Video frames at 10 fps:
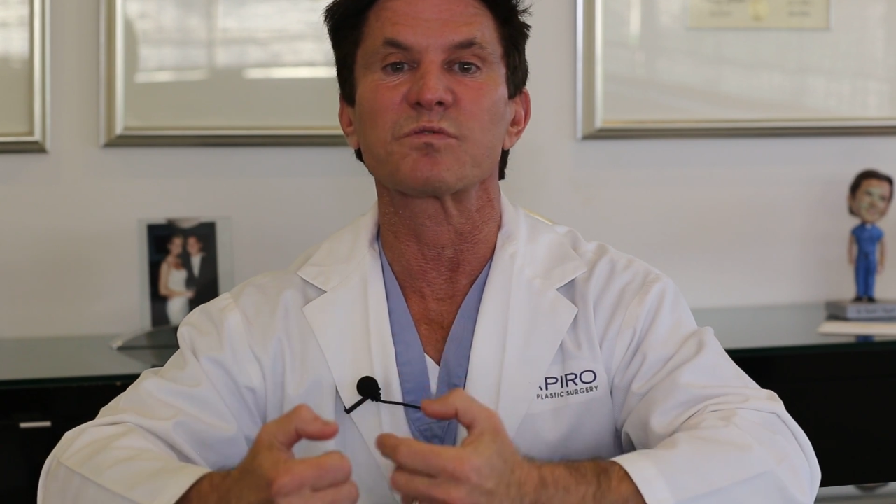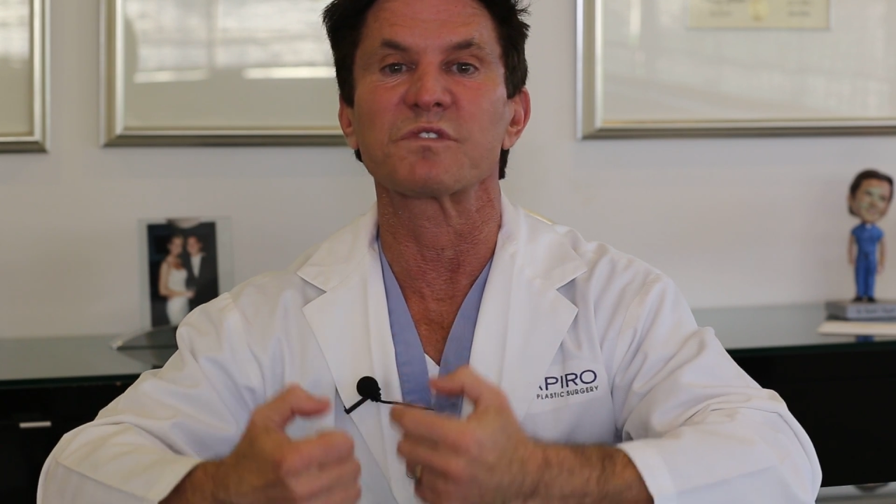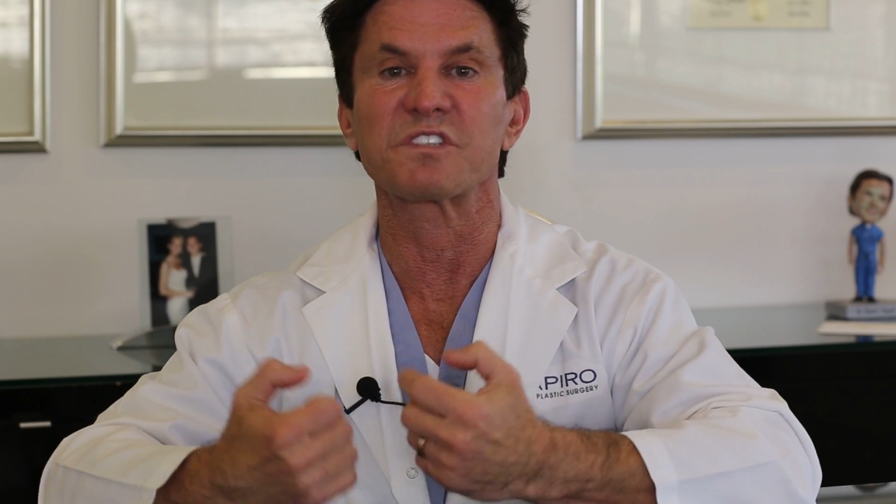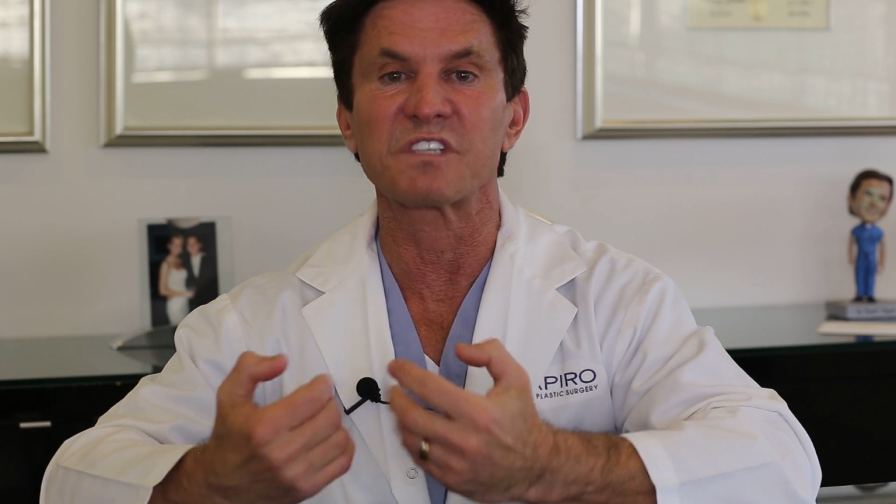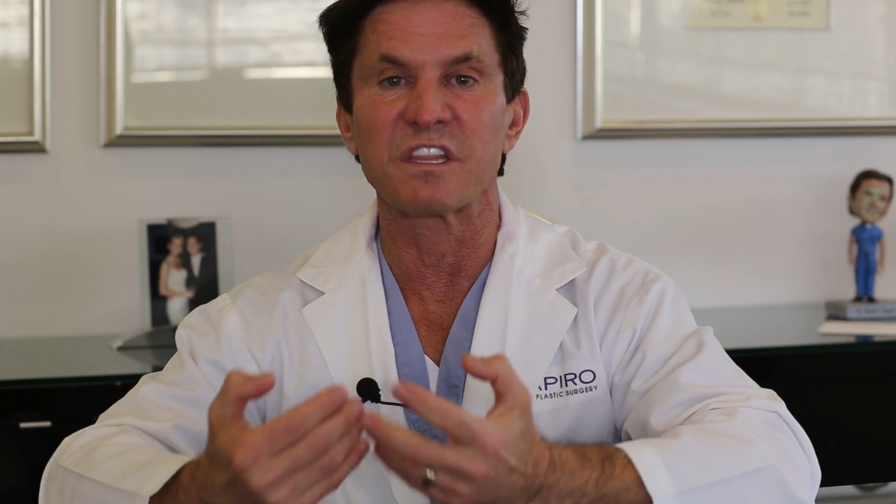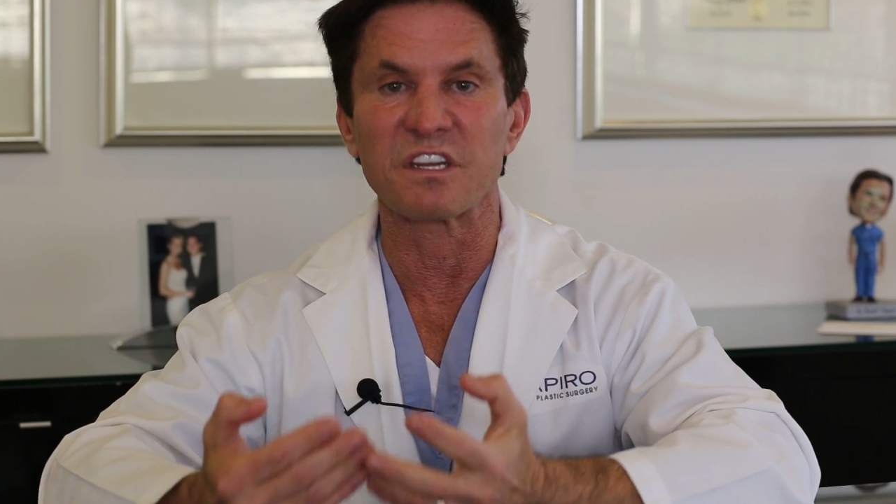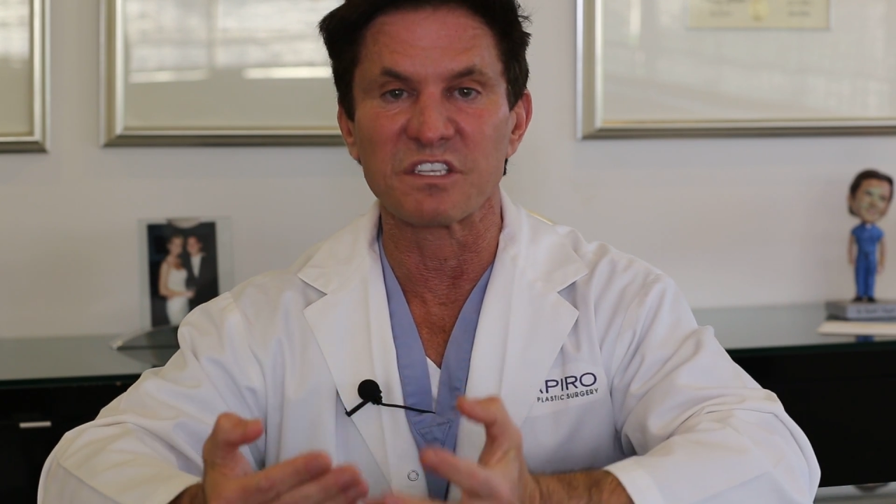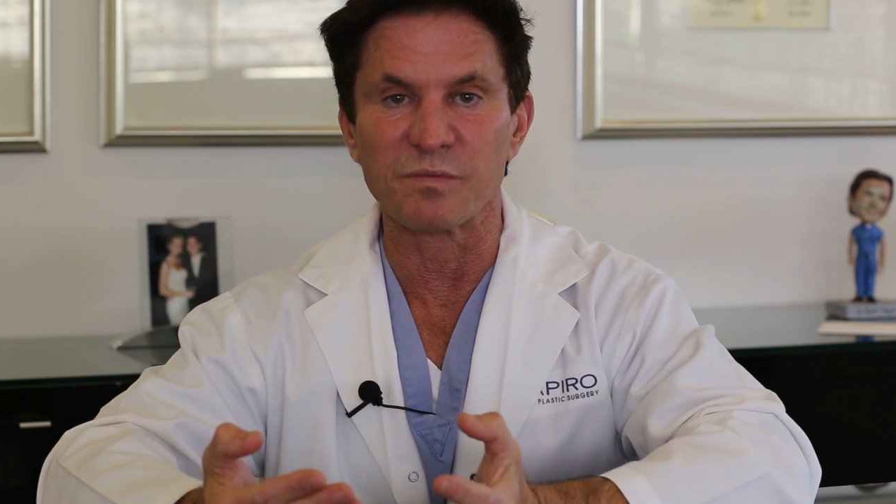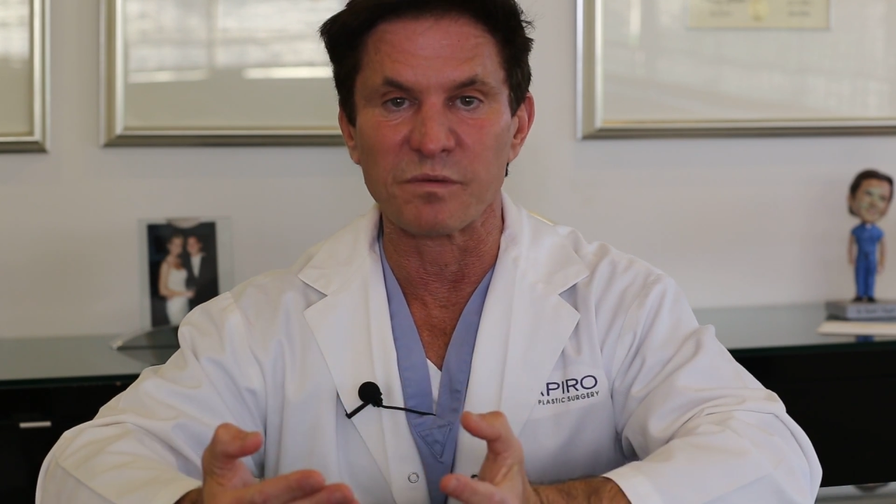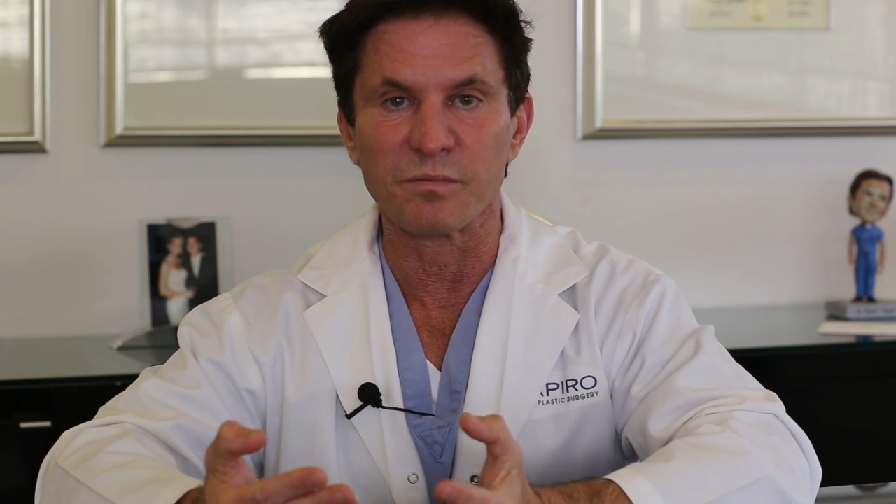with skin that
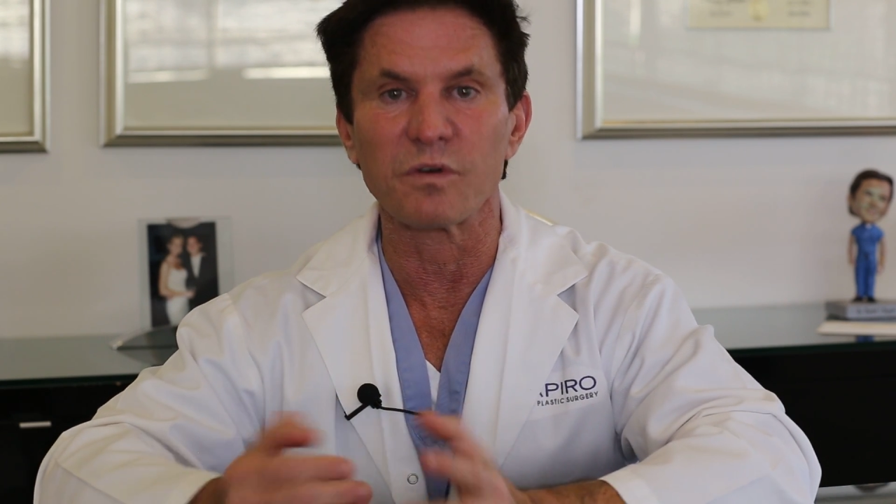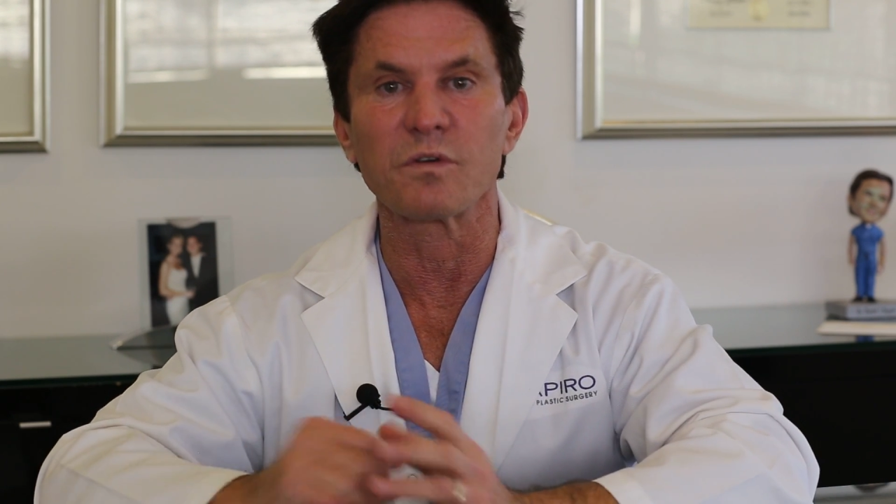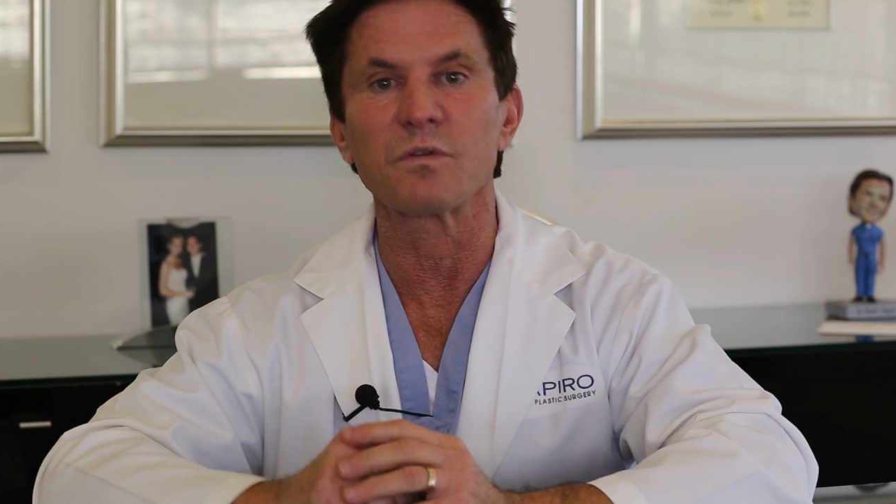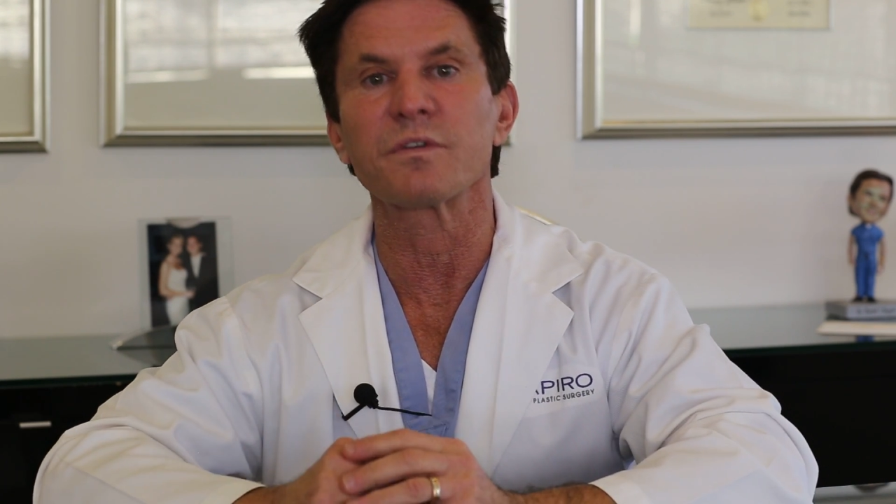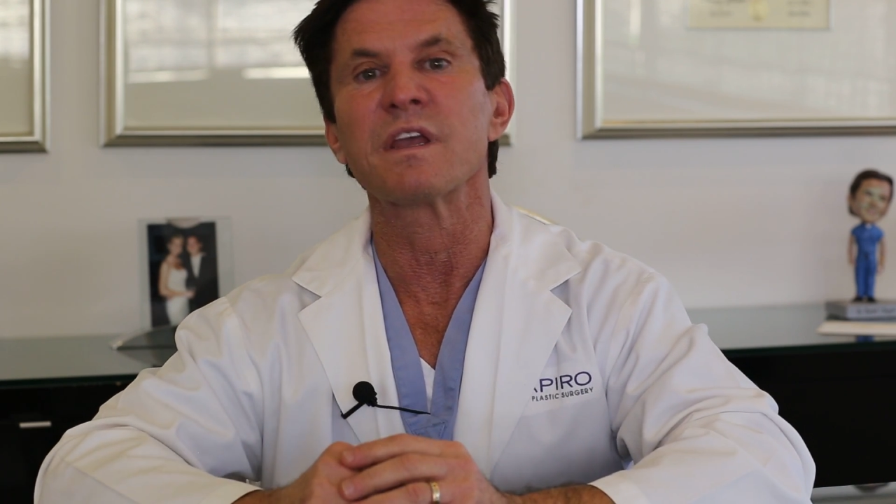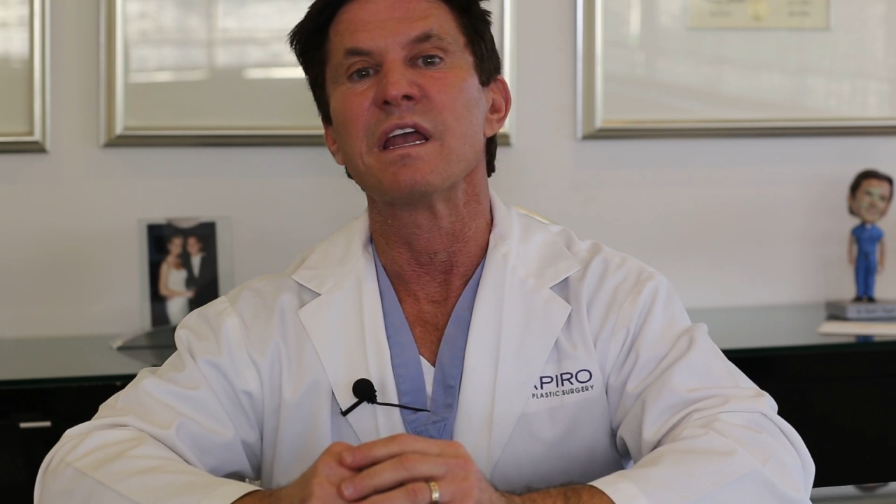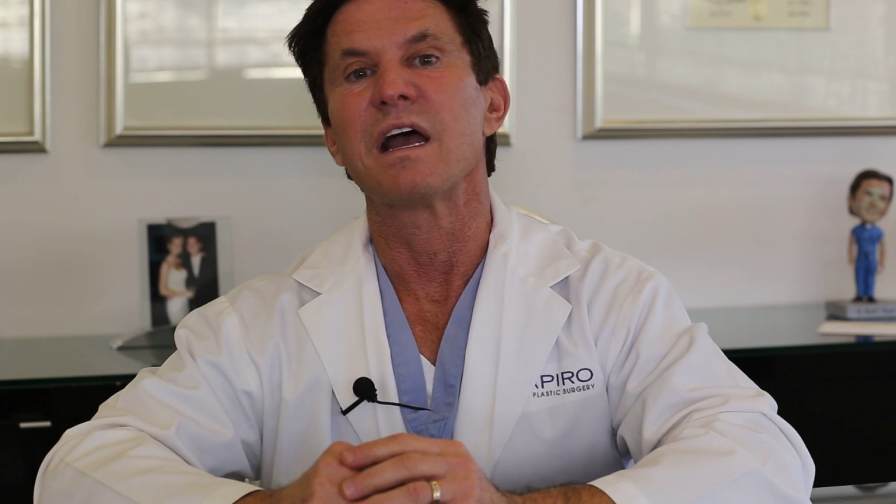has been pulled.